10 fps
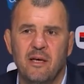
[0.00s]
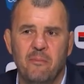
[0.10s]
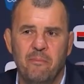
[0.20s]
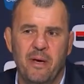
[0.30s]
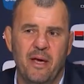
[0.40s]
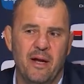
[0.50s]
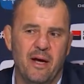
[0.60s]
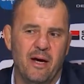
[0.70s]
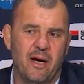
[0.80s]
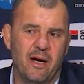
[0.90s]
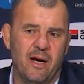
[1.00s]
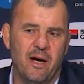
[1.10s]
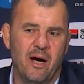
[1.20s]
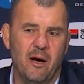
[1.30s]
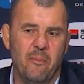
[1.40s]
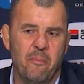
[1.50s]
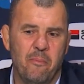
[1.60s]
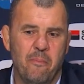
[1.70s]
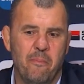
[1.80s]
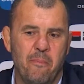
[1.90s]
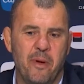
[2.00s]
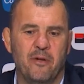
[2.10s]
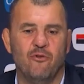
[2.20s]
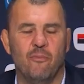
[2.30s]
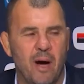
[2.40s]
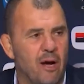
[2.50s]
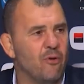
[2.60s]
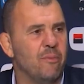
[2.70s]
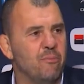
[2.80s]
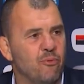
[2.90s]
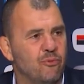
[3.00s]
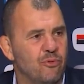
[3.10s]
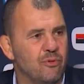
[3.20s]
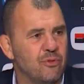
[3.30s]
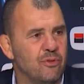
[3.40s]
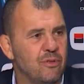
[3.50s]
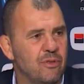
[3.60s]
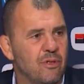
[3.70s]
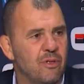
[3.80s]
It was a detail that sunk us. They're so efficient.